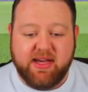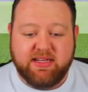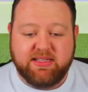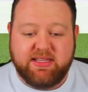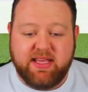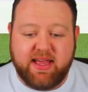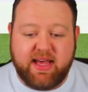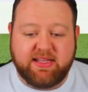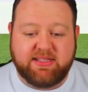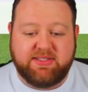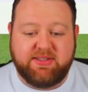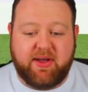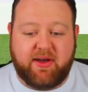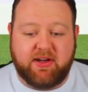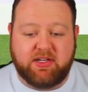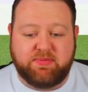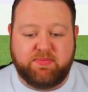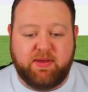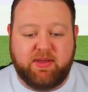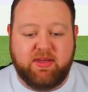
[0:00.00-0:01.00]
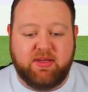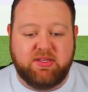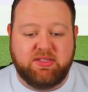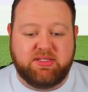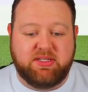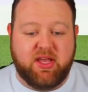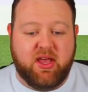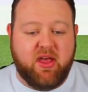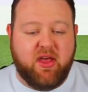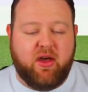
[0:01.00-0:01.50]
So that sucks,
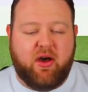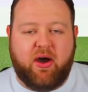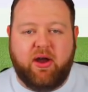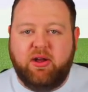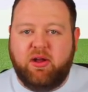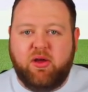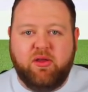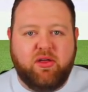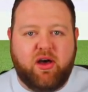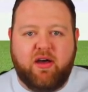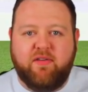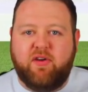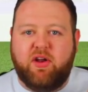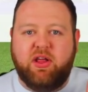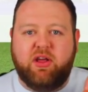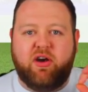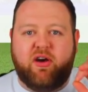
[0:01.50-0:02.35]
because I know that I've only